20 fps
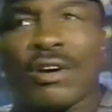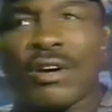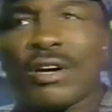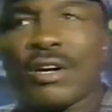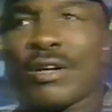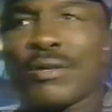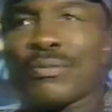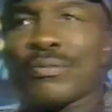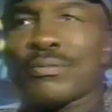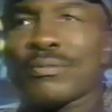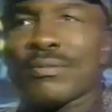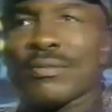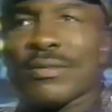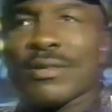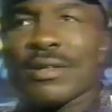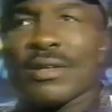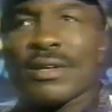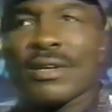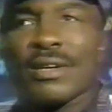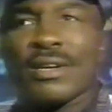Um,
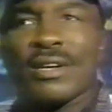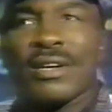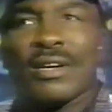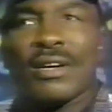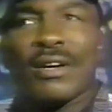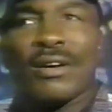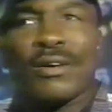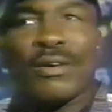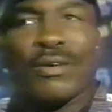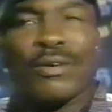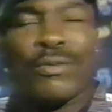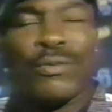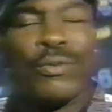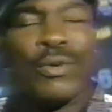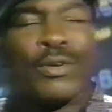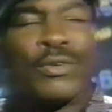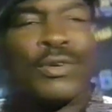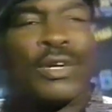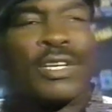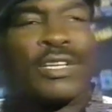
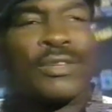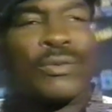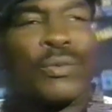when we at